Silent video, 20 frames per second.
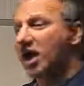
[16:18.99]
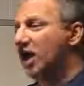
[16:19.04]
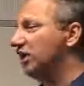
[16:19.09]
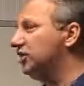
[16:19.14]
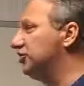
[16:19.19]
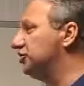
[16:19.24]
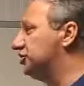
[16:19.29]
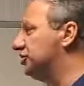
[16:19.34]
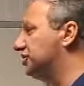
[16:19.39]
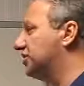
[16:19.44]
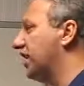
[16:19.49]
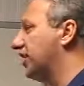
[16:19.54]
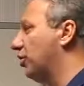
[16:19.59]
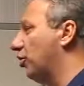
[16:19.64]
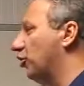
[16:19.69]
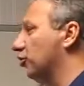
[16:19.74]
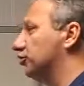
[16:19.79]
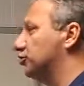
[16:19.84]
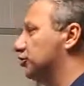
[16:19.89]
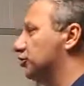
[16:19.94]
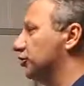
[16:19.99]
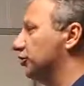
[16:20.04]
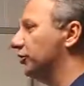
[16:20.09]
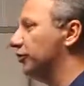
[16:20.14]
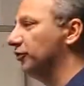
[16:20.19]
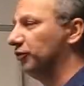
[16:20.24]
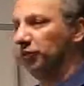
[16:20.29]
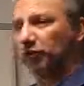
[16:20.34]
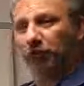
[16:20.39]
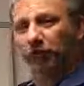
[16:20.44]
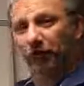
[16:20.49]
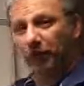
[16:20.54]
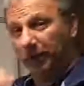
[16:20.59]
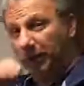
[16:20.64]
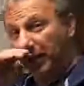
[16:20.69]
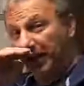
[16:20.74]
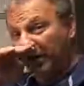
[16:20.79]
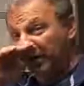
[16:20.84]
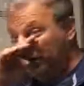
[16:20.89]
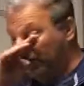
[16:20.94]
You just got to hold true to the rule.
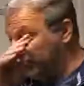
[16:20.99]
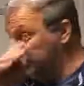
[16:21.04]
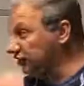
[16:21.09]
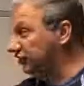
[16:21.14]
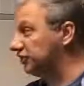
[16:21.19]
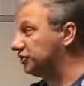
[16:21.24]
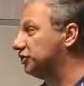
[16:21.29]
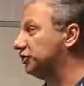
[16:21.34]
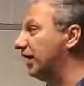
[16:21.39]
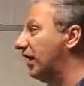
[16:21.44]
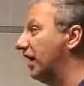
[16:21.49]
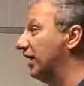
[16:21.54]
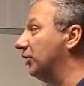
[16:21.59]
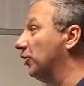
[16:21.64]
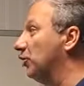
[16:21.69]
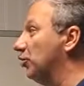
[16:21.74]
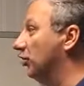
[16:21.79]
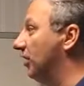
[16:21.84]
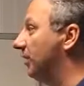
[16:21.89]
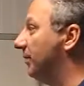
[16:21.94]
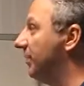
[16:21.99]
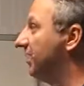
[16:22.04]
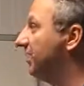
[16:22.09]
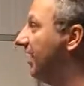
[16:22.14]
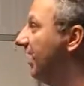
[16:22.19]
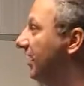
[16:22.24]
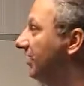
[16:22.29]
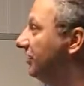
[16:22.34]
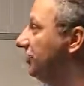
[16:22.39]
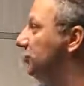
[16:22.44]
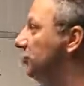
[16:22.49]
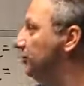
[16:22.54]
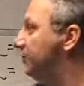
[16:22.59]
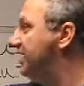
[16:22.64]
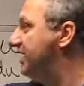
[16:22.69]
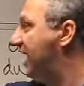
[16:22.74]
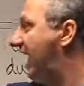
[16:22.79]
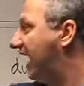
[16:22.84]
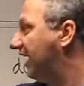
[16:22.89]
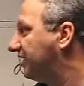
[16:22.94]
Well, you could try. Ooh, let me let u
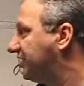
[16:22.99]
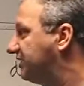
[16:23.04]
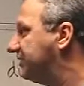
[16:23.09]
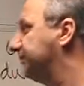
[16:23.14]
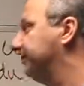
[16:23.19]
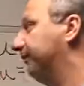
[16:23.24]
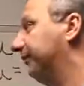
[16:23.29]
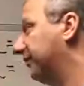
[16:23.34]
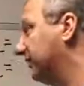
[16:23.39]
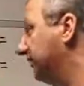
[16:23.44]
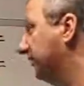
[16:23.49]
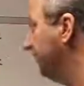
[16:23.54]
be x. If